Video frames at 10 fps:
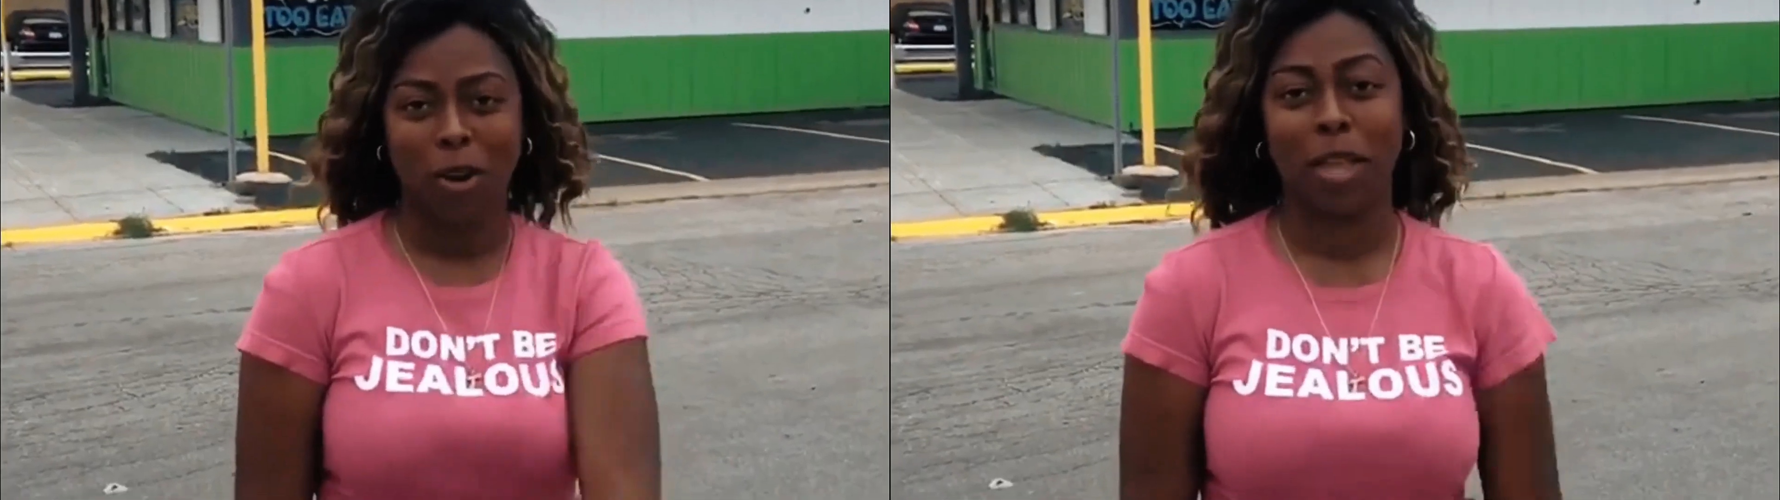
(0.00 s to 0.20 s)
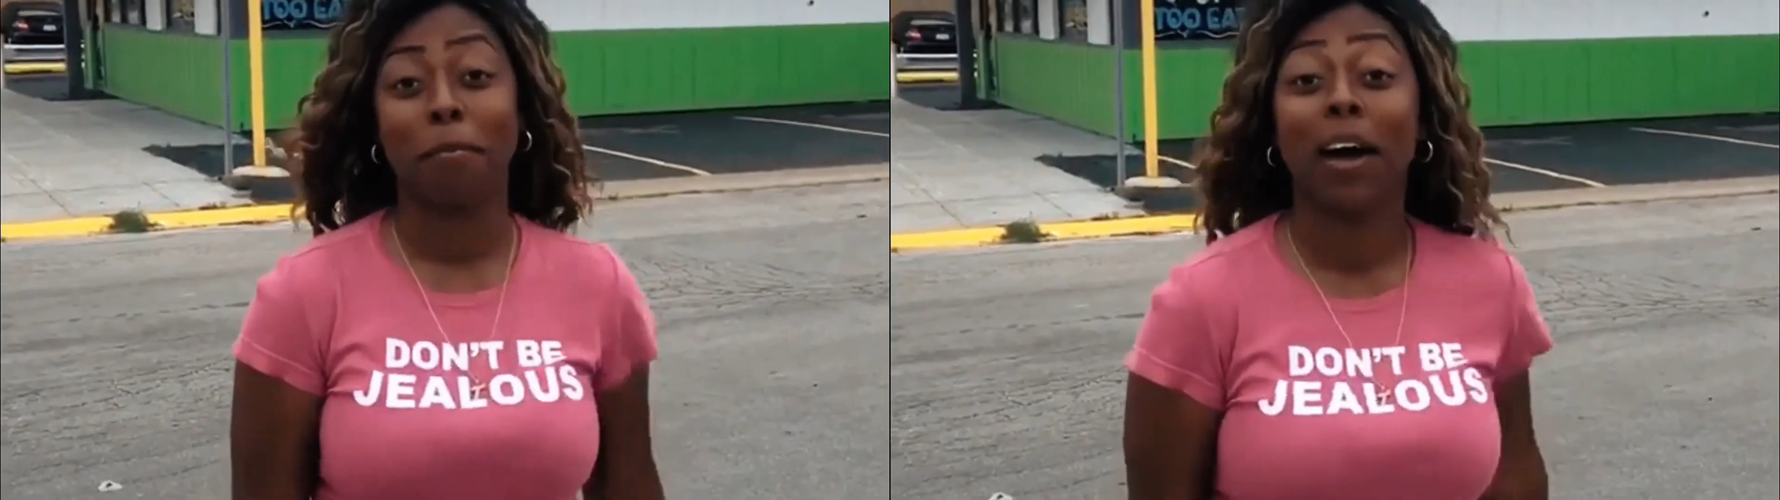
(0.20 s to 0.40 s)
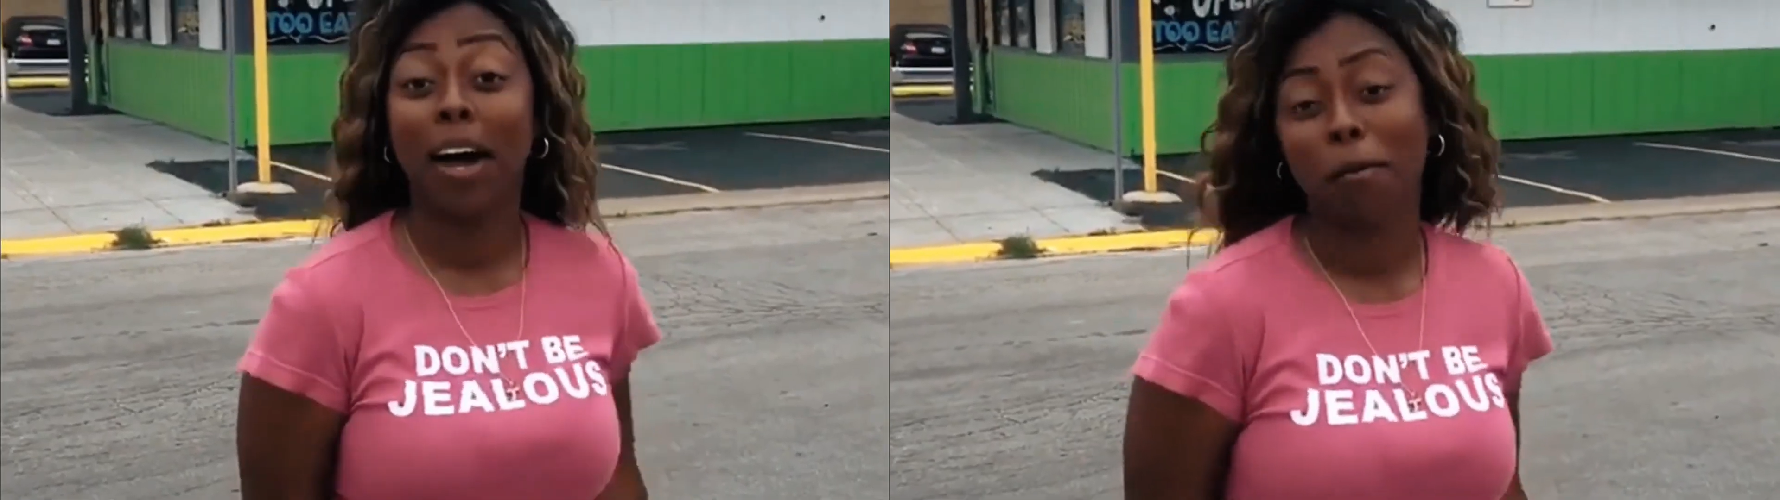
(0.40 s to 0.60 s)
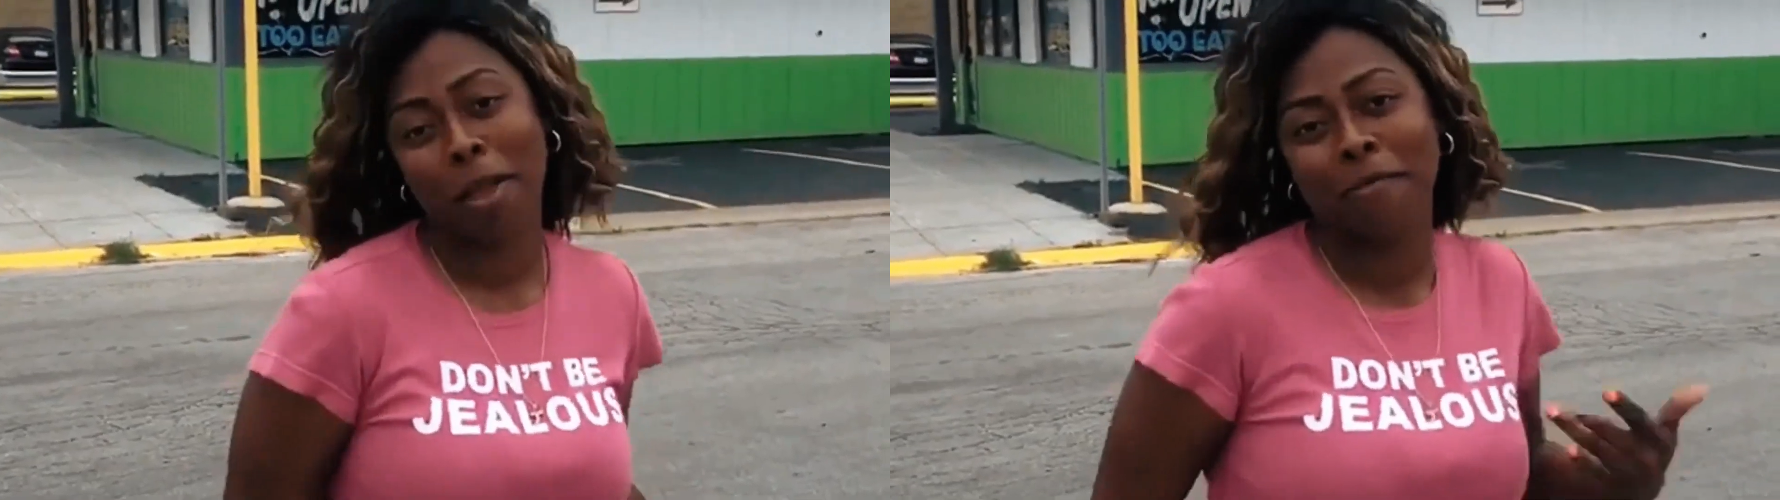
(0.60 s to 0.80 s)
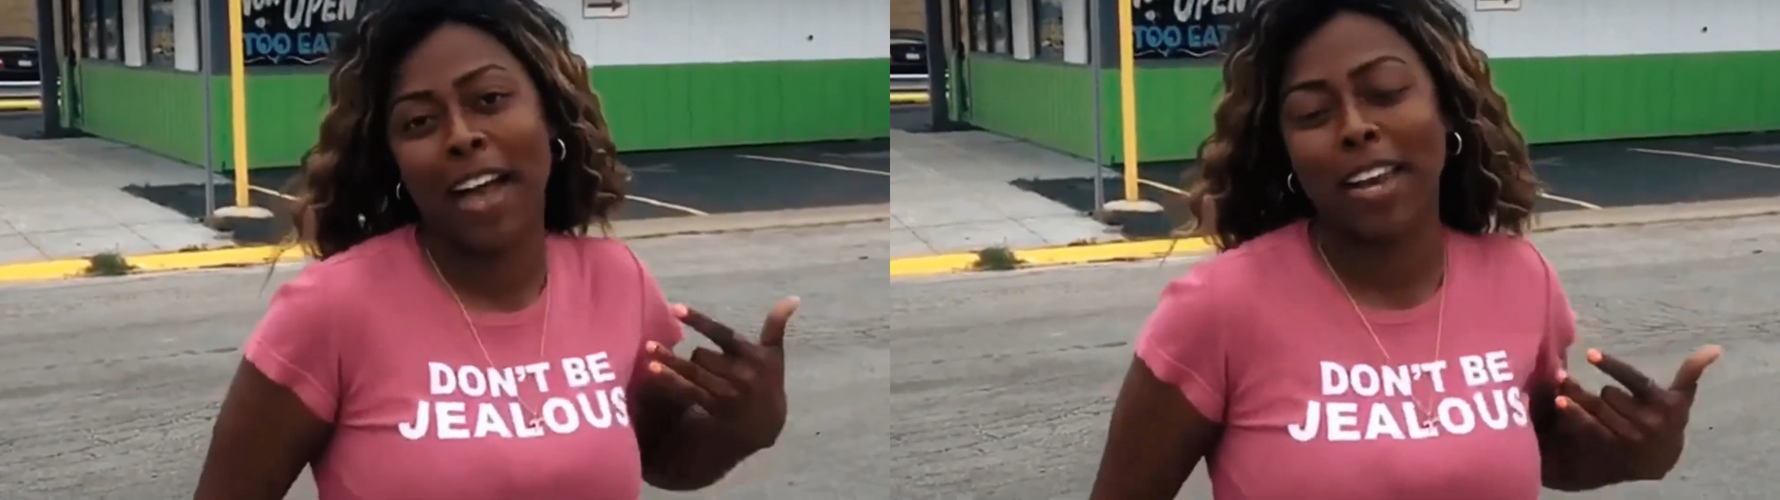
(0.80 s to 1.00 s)
lives.
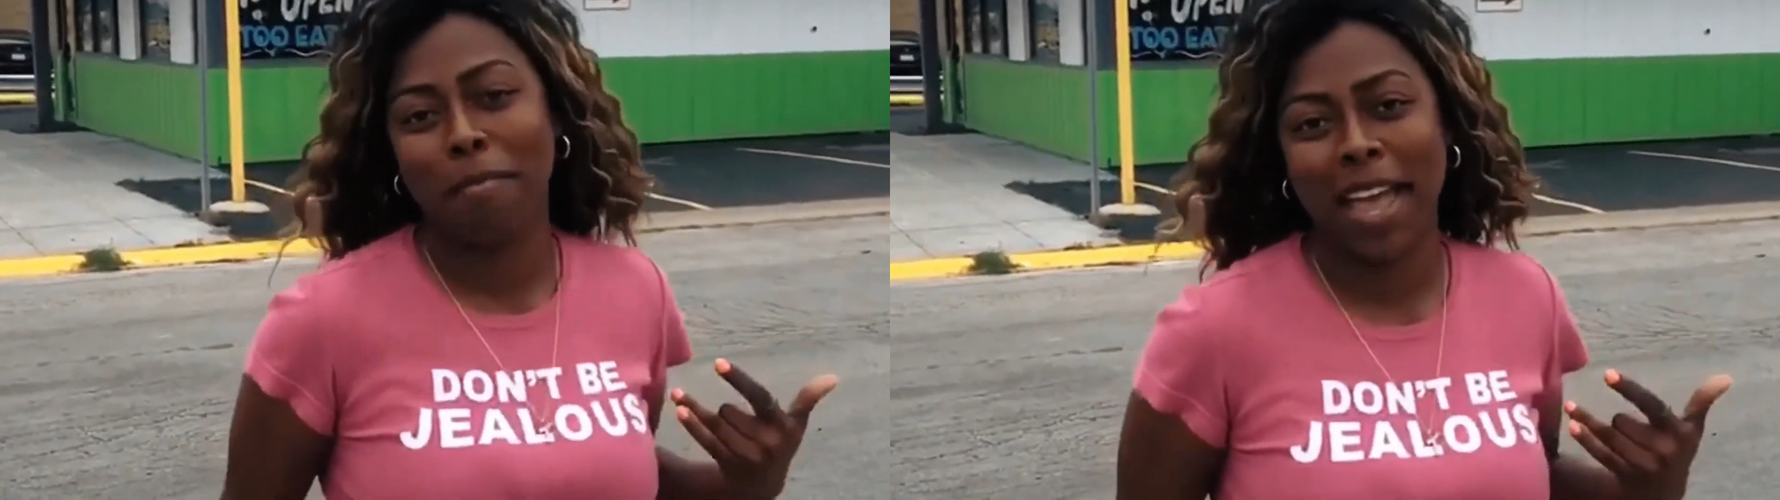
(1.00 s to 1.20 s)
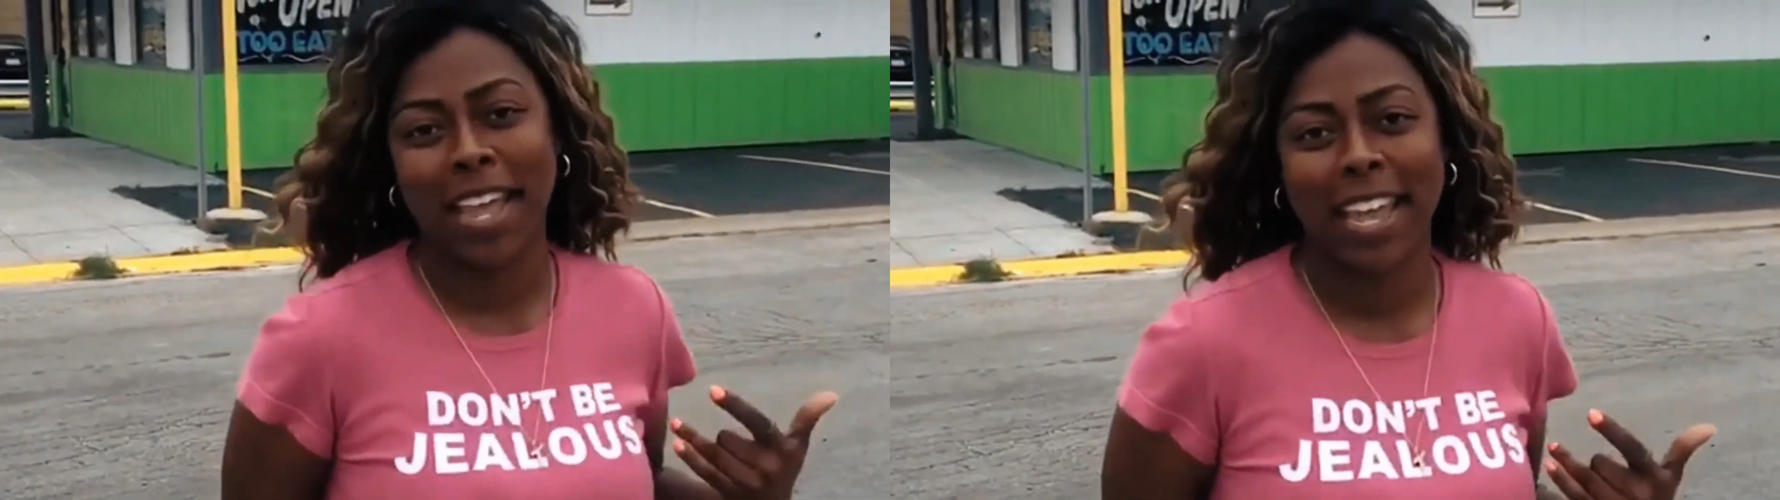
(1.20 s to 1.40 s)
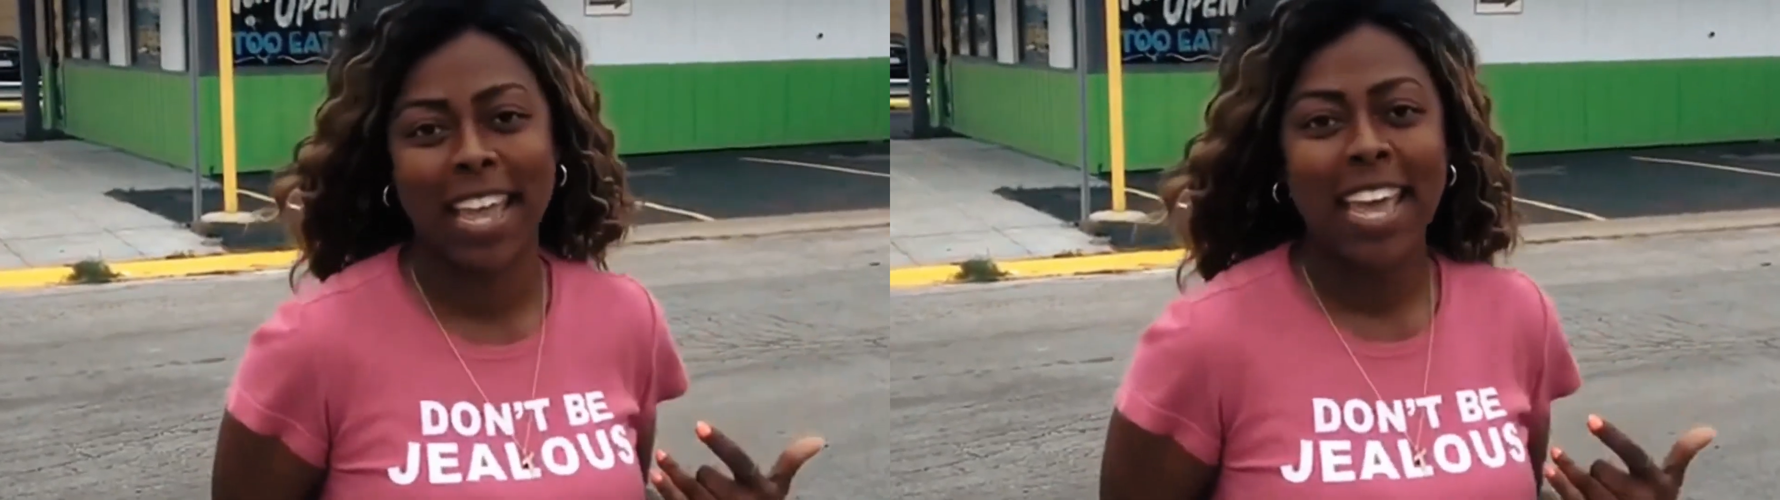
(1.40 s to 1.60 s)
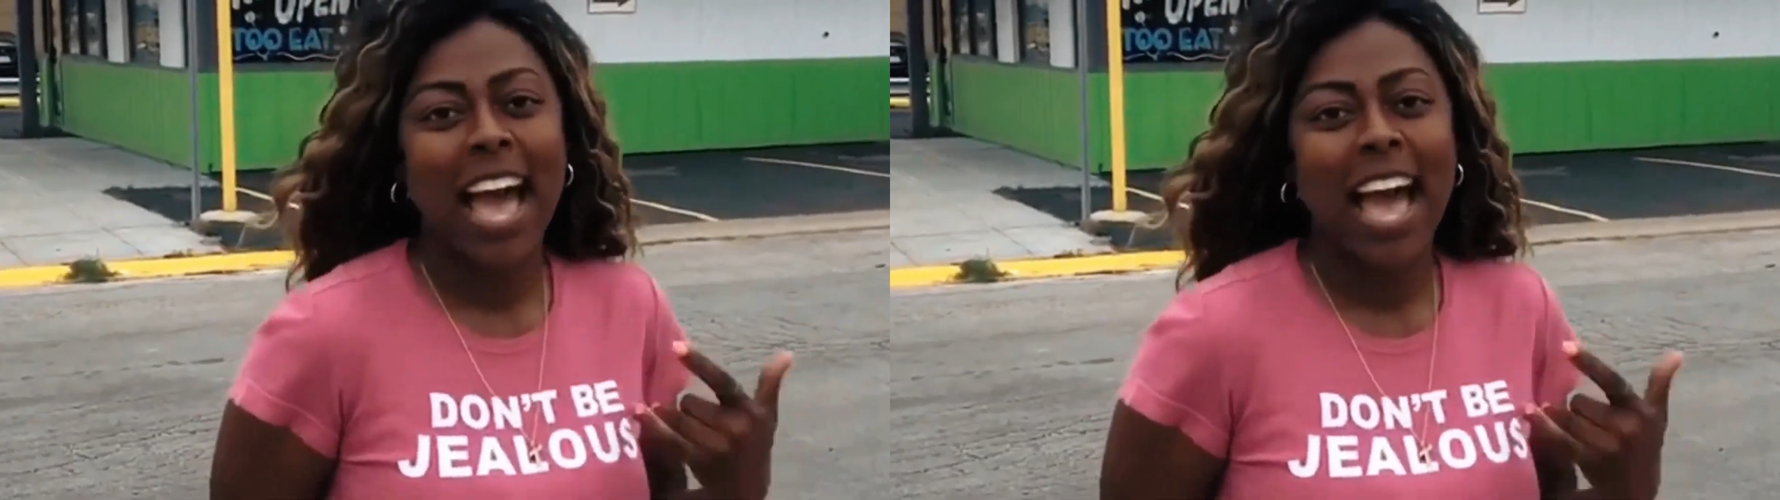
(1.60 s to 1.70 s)
In case